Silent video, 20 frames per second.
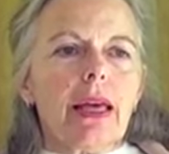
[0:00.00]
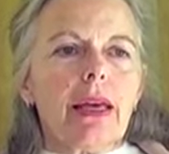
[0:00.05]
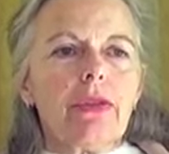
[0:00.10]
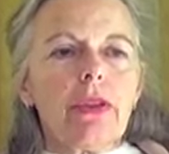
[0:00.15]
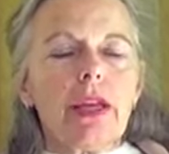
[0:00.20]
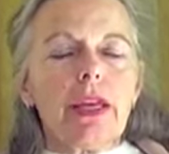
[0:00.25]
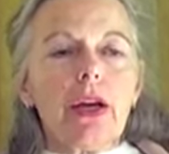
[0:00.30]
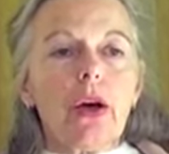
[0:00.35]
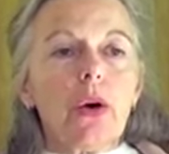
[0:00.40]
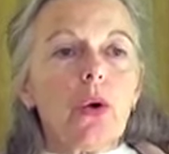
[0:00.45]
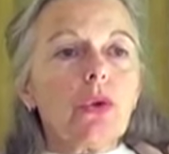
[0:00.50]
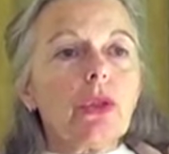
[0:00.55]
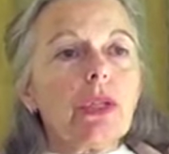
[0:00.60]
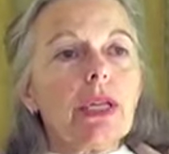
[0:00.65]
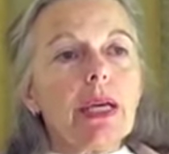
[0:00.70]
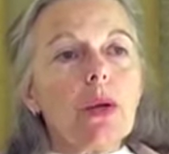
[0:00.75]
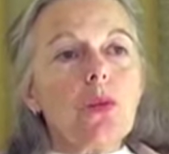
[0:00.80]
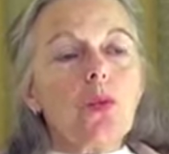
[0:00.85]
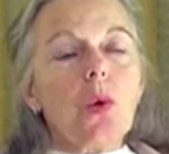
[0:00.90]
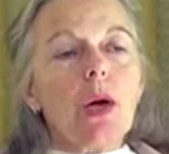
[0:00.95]
And the
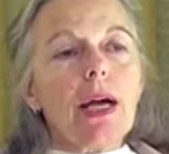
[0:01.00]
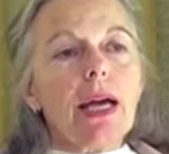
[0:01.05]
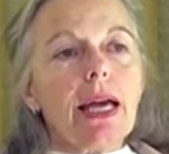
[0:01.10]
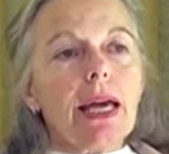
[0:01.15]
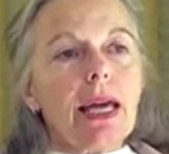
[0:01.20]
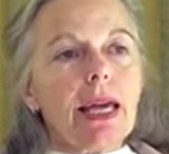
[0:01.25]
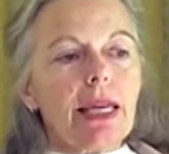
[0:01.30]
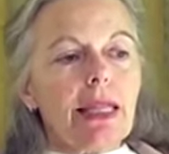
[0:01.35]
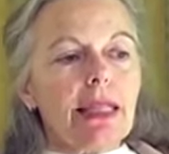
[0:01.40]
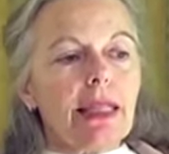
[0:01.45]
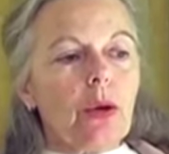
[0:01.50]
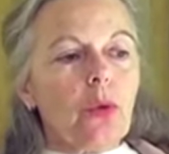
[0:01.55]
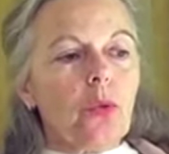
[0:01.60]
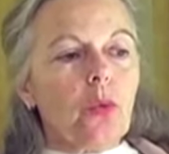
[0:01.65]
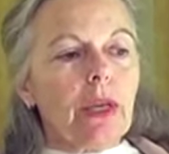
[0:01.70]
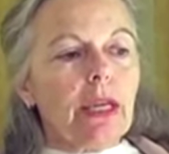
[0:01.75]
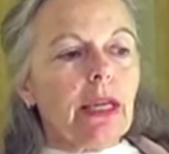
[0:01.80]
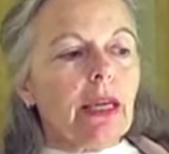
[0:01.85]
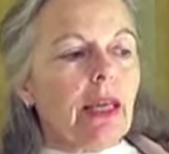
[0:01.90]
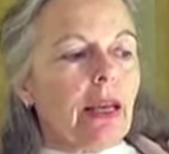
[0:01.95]
only way that
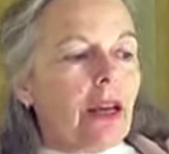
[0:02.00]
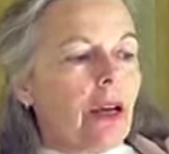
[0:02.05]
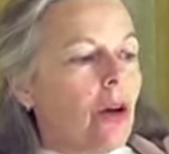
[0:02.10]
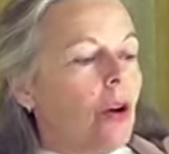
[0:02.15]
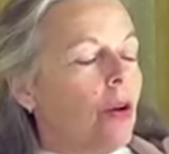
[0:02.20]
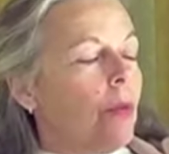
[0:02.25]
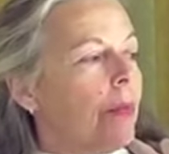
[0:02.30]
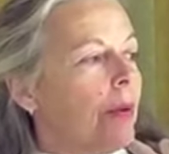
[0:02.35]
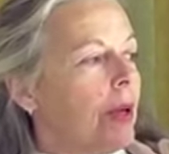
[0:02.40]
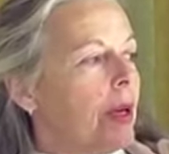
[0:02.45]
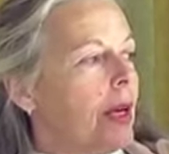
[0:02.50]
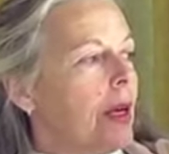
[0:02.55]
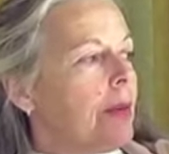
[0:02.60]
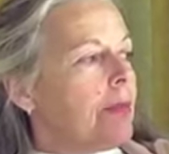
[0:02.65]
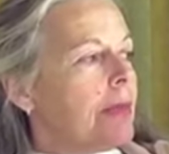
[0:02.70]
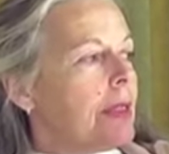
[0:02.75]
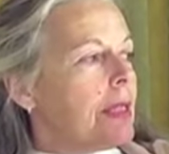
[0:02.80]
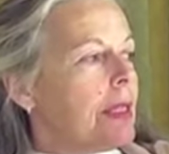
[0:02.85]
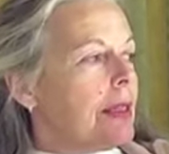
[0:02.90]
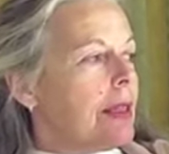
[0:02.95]
we can open
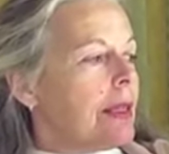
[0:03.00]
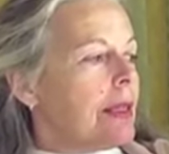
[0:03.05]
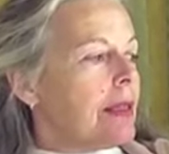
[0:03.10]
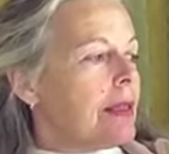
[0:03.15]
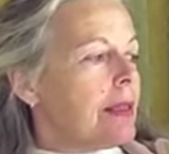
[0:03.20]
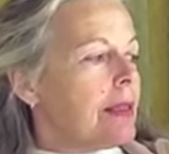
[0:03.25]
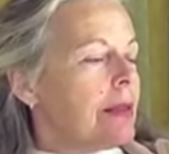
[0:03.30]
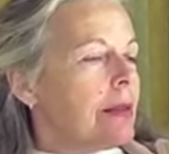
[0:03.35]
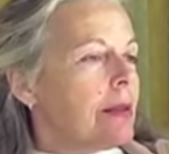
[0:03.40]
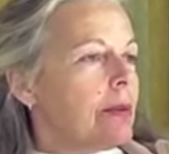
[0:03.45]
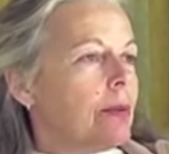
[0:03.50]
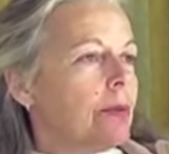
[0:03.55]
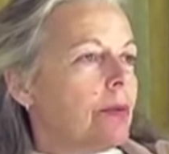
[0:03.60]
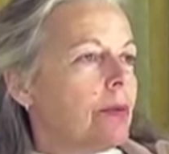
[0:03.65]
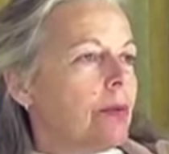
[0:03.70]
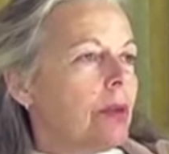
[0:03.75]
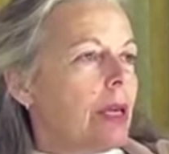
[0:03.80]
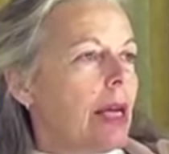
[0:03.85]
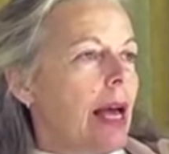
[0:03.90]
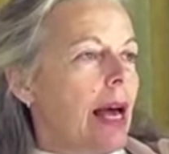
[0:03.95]
up to this
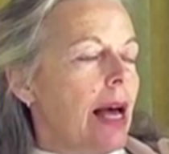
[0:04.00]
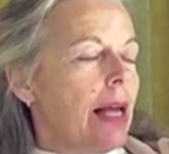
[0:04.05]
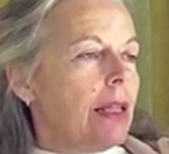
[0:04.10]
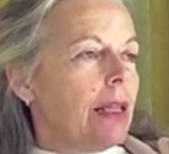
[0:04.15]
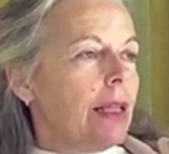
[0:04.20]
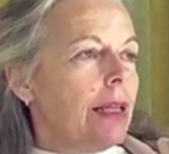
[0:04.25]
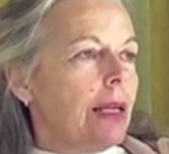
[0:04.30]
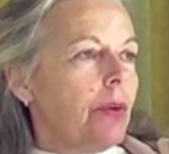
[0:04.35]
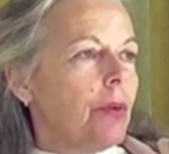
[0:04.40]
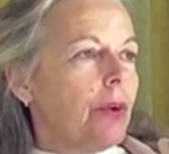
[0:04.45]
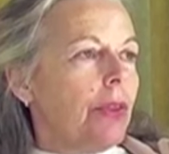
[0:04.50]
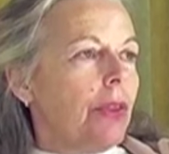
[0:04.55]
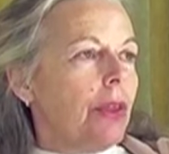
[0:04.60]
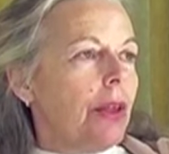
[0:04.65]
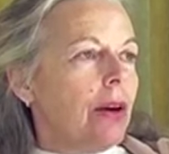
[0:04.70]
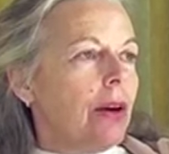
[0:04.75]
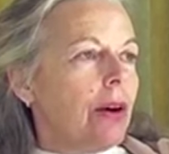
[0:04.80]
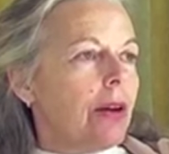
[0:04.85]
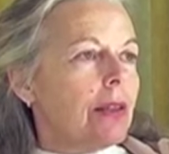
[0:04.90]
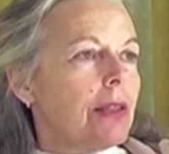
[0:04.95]
reality
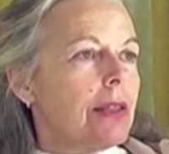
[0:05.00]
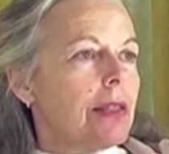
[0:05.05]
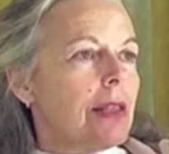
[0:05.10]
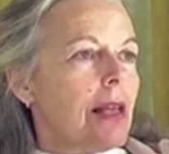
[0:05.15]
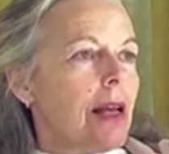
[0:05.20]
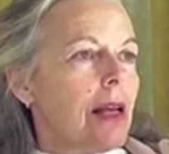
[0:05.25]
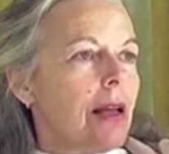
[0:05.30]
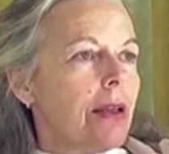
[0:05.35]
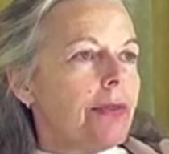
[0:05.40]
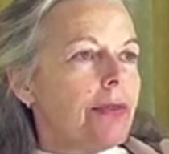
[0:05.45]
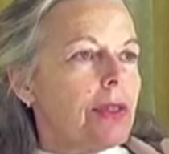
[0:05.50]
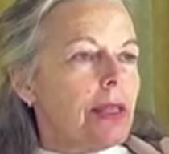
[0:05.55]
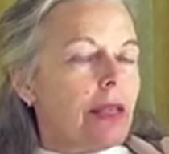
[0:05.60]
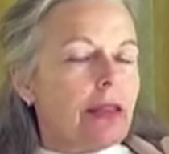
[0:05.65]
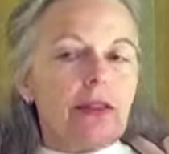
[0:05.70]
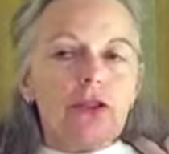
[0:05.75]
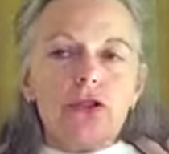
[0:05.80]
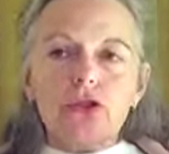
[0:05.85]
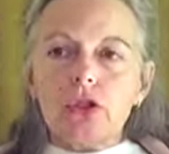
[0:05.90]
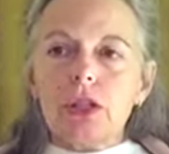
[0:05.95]
within ourselves
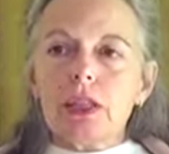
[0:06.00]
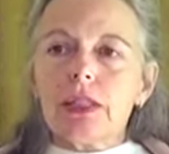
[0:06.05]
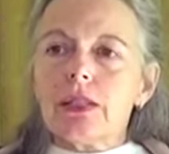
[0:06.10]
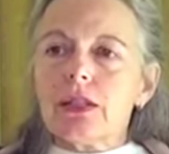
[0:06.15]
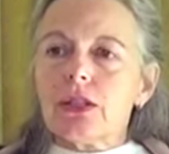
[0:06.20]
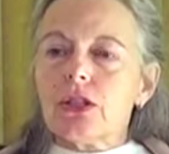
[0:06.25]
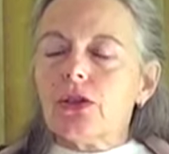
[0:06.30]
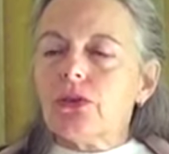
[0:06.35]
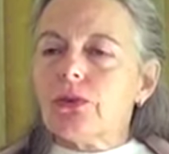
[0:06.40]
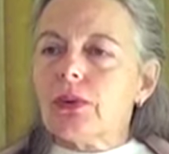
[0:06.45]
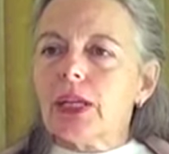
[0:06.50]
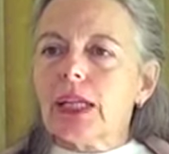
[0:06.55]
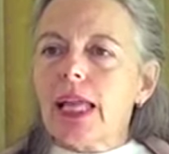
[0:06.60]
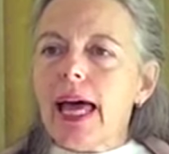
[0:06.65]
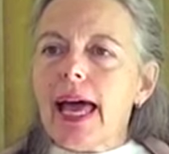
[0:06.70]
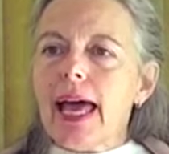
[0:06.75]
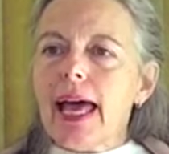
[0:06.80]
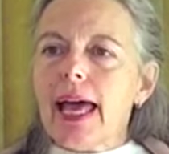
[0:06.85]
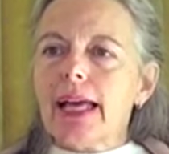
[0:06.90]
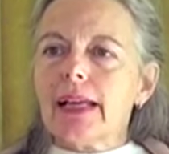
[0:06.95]
is just to
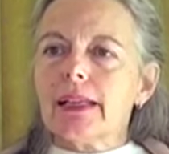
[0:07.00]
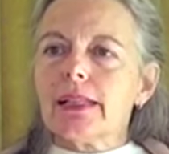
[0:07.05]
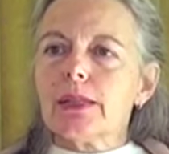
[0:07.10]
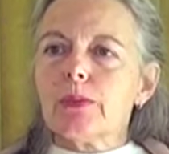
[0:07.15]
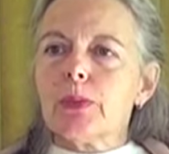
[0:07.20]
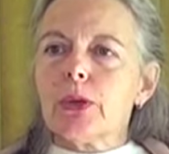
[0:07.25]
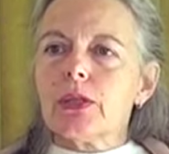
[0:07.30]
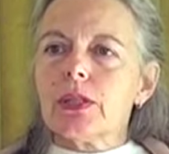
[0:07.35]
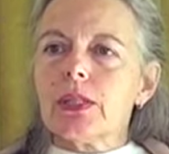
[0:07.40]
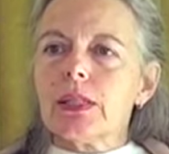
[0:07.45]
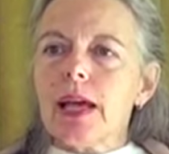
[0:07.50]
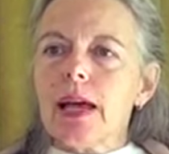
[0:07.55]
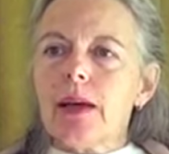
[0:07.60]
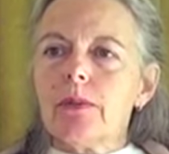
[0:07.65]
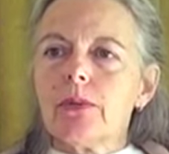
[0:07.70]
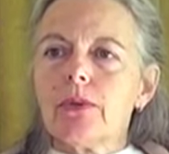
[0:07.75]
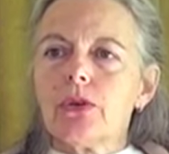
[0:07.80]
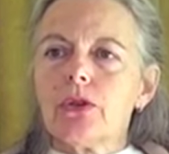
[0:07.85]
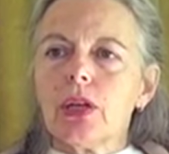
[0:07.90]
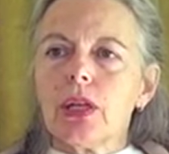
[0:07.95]
relax
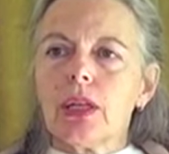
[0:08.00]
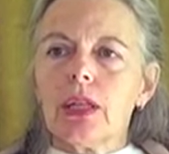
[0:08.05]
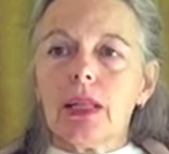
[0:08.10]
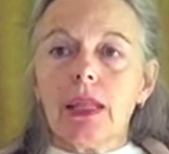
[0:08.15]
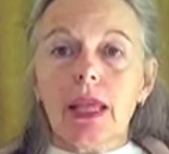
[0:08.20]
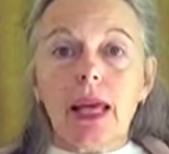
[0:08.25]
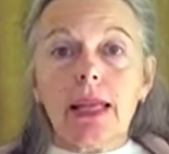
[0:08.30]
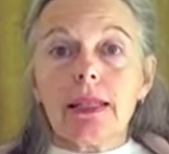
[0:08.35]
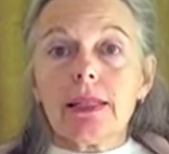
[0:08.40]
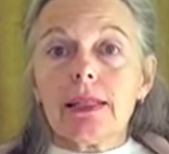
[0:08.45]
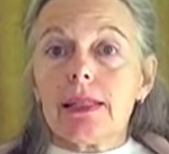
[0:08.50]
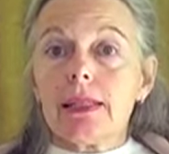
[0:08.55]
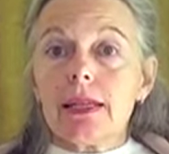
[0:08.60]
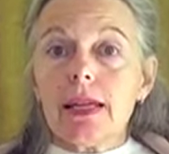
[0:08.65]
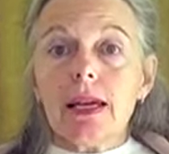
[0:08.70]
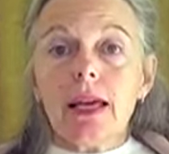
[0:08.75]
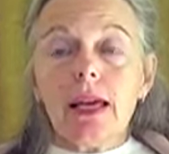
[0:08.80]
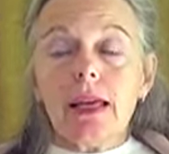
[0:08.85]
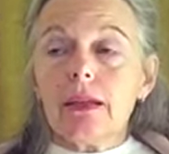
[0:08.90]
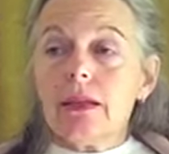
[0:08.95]
perception. That's
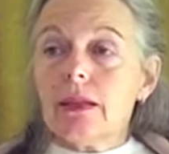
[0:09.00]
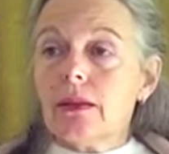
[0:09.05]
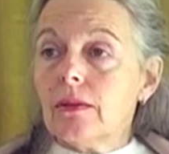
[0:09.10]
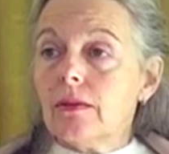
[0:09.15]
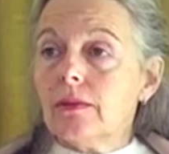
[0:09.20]
it.